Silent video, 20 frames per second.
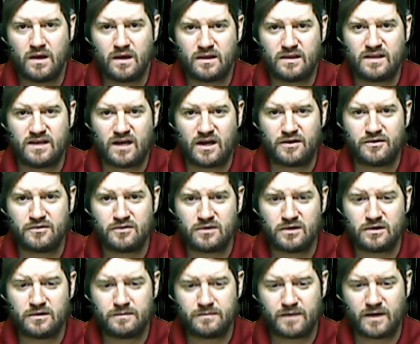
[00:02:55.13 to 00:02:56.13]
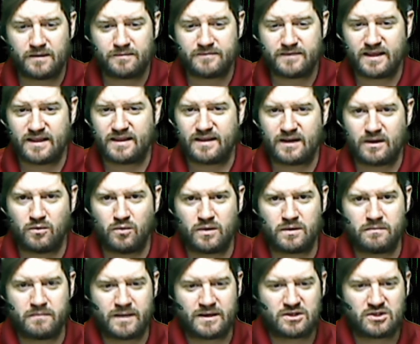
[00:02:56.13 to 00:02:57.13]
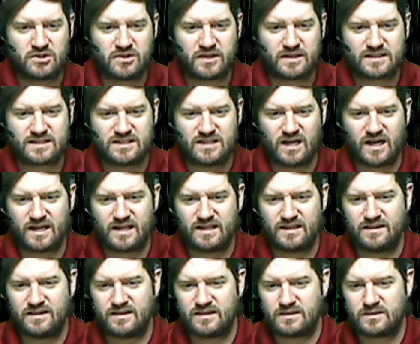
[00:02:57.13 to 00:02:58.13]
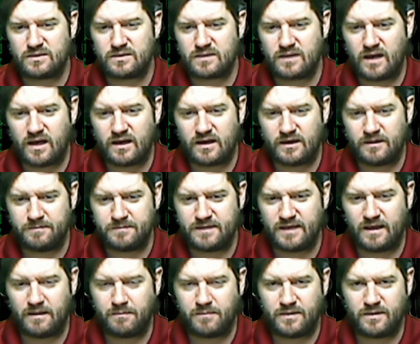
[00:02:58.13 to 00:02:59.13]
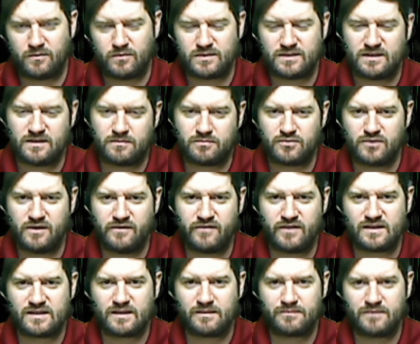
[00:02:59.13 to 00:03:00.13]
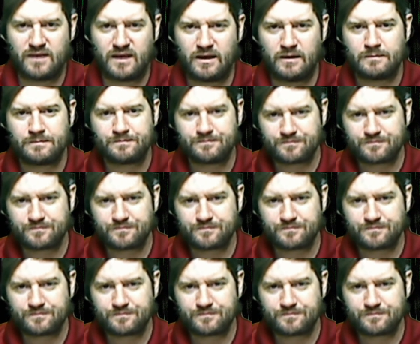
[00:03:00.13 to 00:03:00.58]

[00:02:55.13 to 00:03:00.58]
The other update that I want to mention that's not in this uh, update, but it was in a previous update,